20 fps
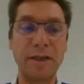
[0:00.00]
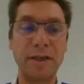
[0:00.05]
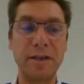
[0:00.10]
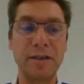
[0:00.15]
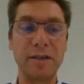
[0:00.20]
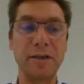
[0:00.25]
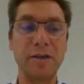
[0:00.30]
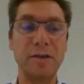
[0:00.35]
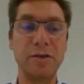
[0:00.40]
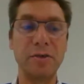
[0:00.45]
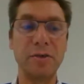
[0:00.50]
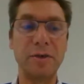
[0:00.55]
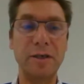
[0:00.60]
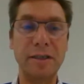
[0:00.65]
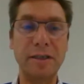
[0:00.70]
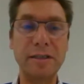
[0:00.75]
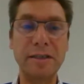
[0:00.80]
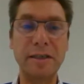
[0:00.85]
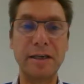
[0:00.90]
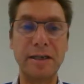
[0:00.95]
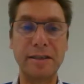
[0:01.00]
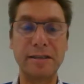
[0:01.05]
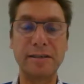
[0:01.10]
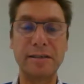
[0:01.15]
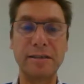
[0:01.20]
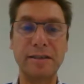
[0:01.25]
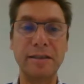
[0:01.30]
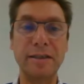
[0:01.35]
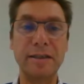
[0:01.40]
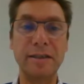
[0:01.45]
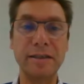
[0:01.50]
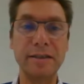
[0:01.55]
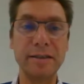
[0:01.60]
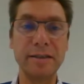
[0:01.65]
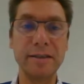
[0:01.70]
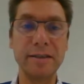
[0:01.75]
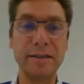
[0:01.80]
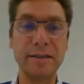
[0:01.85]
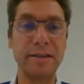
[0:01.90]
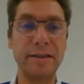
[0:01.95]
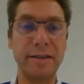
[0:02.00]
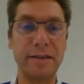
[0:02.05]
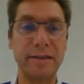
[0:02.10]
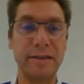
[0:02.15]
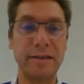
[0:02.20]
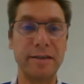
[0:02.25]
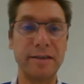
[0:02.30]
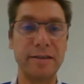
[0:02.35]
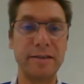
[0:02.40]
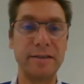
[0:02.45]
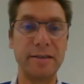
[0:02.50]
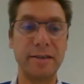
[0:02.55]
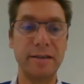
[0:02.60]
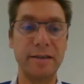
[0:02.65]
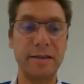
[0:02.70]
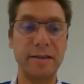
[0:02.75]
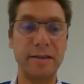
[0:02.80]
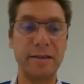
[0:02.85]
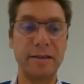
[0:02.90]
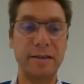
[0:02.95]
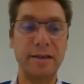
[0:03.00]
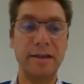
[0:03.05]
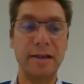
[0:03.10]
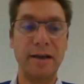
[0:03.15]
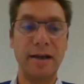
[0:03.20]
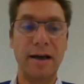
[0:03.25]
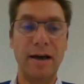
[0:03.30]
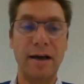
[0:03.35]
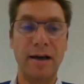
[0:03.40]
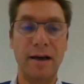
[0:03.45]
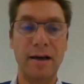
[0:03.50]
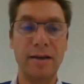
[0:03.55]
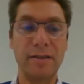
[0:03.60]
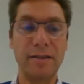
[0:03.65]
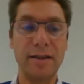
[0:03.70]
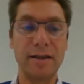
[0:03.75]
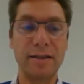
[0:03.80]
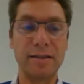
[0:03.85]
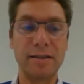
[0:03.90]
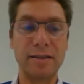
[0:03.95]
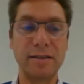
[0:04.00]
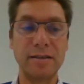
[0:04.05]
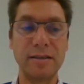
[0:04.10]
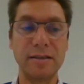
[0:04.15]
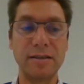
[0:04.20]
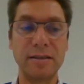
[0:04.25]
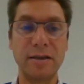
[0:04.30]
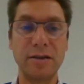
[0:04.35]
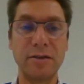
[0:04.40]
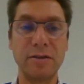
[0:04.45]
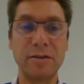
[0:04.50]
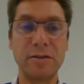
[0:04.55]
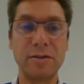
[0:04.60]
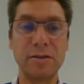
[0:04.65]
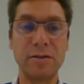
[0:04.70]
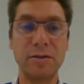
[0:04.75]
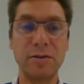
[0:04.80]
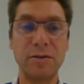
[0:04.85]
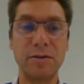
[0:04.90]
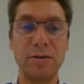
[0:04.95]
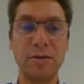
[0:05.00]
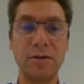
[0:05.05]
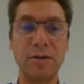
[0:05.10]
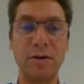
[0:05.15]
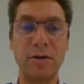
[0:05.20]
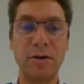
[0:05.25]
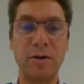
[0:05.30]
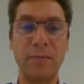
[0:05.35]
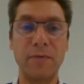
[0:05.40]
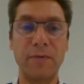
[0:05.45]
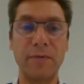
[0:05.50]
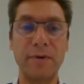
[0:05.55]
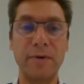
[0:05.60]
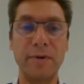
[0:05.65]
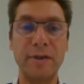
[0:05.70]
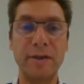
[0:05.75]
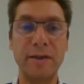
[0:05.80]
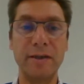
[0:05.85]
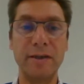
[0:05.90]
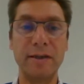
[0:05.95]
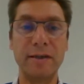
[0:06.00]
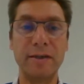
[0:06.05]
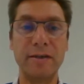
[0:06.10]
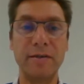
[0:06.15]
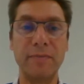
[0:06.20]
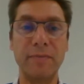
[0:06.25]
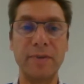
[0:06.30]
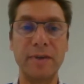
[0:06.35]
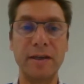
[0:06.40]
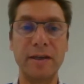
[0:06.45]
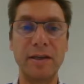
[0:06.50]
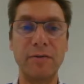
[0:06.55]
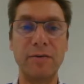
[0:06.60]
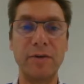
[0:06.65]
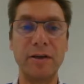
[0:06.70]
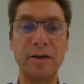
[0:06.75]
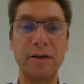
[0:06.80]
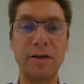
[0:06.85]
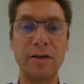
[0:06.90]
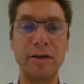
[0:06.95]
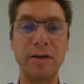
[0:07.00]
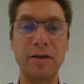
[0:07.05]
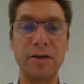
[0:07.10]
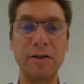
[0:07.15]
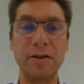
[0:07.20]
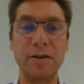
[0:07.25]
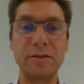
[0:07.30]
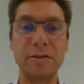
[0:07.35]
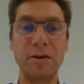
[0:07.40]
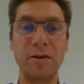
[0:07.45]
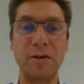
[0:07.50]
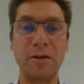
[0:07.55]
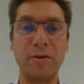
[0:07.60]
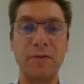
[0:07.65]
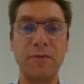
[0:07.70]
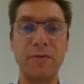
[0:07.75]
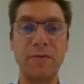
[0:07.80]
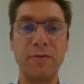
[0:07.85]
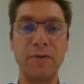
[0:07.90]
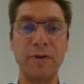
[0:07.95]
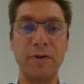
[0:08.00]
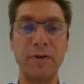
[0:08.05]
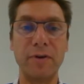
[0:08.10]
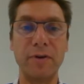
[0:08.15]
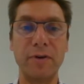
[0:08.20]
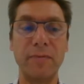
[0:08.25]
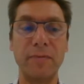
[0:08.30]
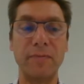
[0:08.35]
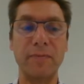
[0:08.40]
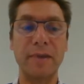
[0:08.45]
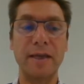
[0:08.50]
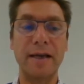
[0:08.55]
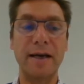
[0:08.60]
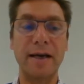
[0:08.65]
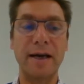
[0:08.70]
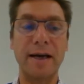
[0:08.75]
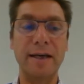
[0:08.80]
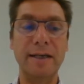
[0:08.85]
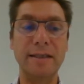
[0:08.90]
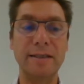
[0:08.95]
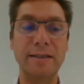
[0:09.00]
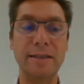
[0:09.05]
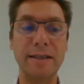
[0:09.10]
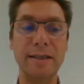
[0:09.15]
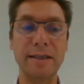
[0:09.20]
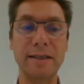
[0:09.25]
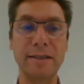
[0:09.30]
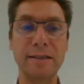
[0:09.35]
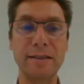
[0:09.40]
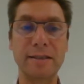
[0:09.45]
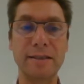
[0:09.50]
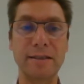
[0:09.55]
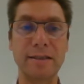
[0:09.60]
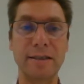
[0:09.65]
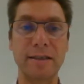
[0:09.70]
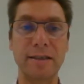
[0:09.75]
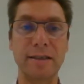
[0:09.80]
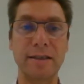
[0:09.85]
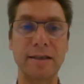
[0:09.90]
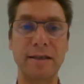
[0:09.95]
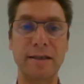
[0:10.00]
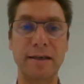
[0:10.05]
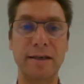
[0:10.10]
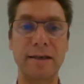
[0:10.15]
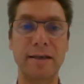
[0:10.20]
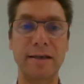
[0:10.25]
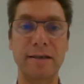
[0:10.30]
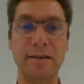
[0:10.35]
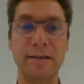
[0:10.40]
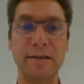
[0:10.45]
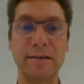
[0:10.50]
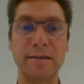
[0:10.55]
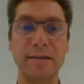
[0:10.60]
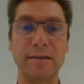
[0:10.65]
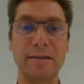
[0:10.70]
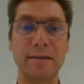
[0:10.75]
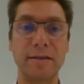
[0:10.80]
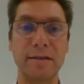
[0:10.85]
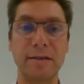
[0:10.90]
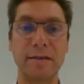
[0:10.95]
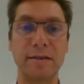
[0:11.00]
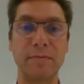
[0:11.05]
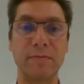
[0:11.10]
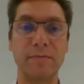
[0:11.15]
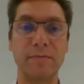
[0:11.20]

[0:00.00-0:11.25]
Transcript: for sharing your insights here. And I think this is also hopefully giving a lot of ideas and